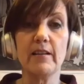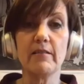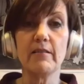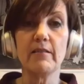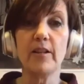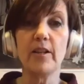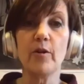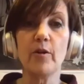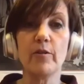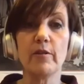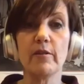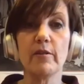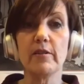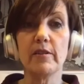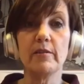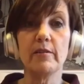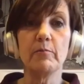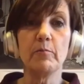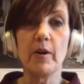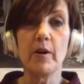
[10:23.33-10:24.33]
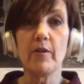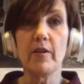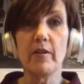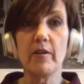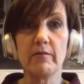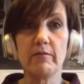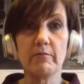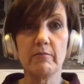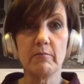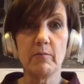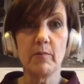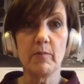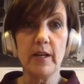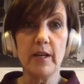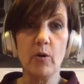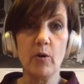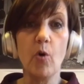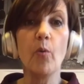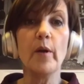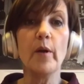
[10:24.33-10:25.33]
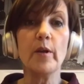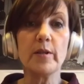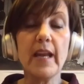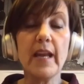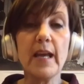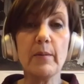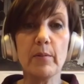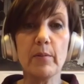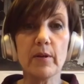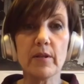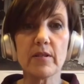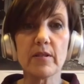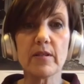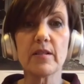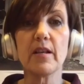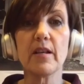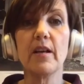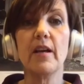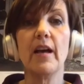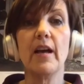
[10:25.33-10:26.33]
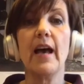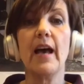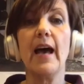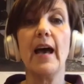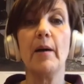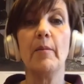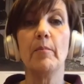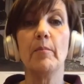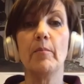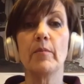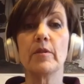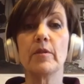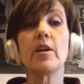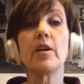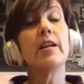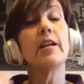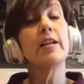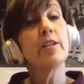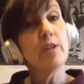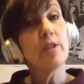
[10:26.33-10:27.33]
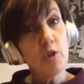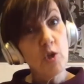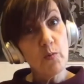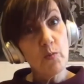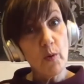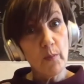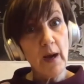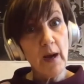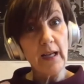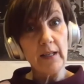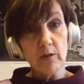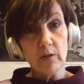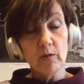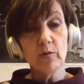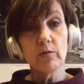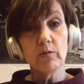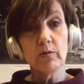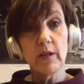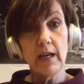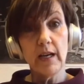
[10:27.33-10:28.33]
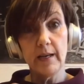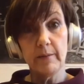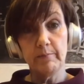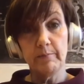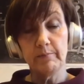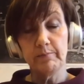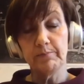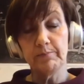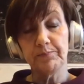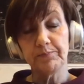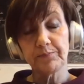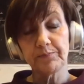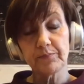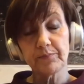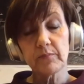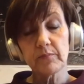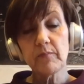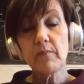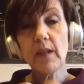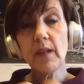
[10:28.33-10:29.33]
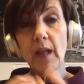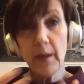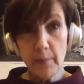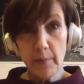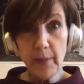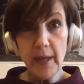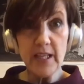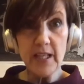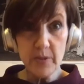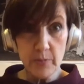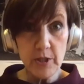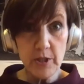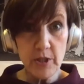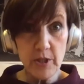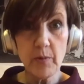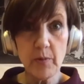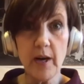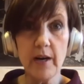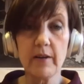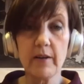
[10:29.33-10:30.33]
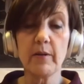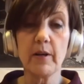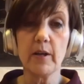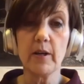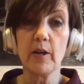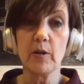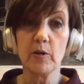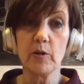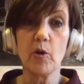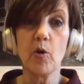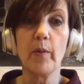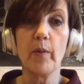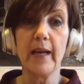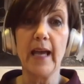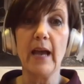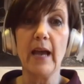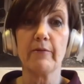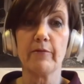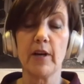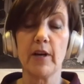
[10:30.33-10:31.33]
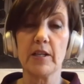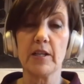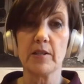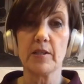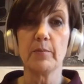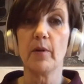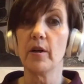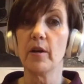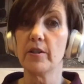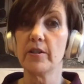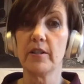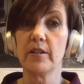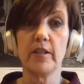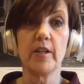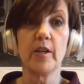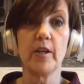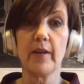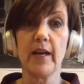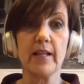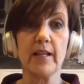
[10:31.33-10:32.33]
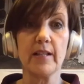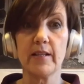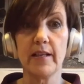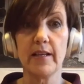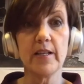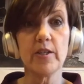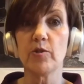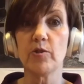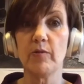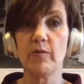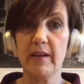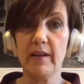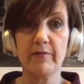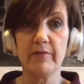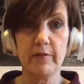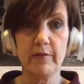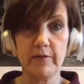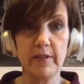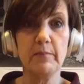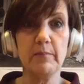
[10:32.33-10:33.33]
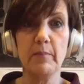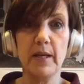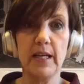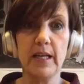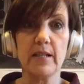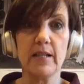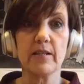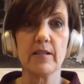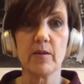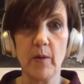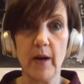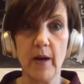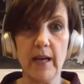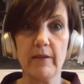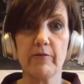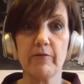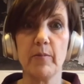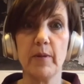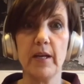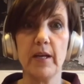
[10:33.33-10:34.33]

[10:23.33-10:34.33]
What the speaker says: you know, that we're almost neighbours, certainly to the Newport Pagnell base, which is where it all began for Aston Martin. You know, that's literally 15 minutes away from here.